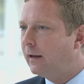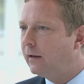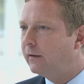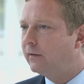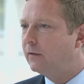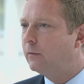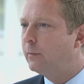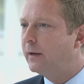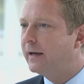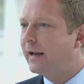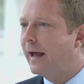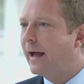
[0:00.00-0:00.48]

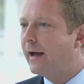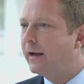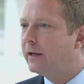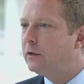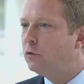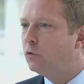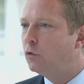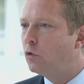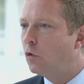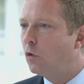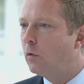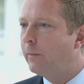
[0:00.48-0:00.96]
us a bit how
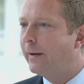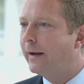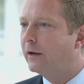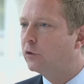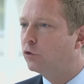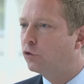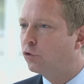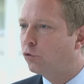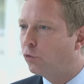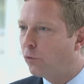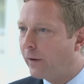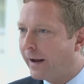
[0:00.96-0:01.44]
you go
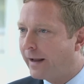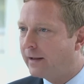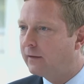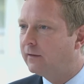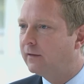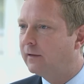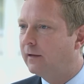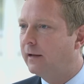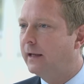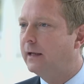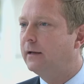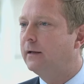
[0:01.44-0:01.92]
about
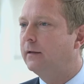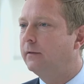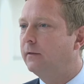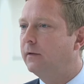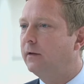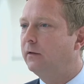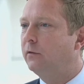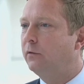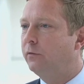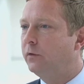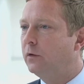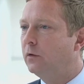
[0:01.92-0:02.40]
translating
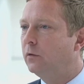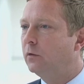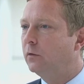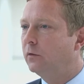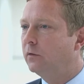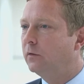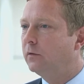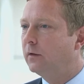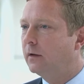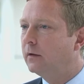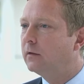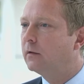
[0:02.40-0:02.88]
these
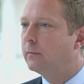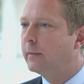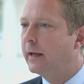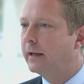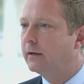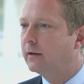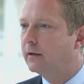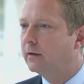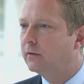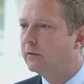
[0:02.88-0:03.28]
views into Mandate